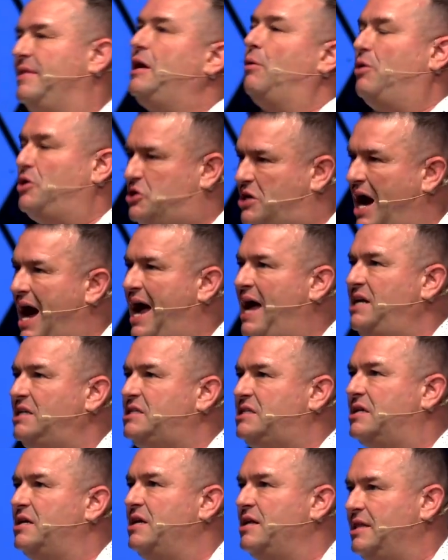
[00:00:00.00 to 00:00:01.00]
There were
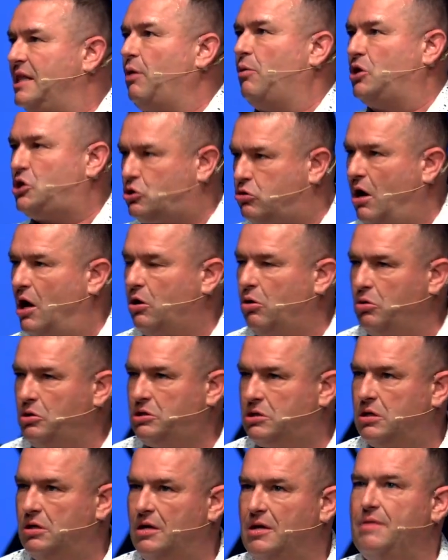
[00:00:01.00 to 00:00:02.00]
giants. There were
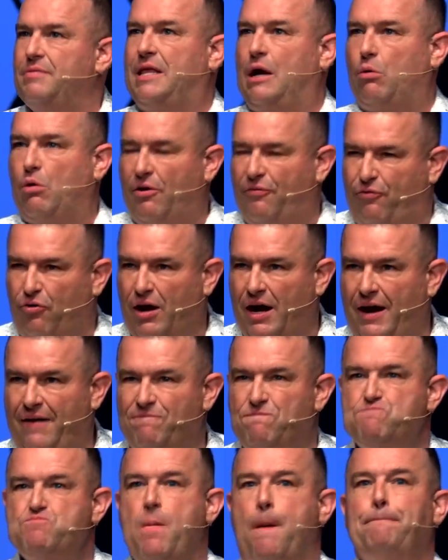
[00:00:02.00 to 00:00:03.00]
struggles. They were
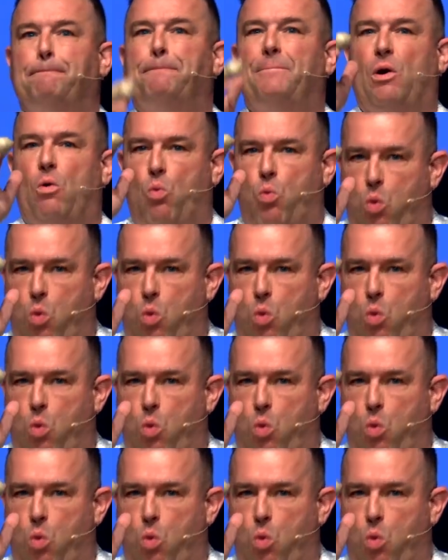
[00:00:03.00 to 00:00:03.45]
afraid. But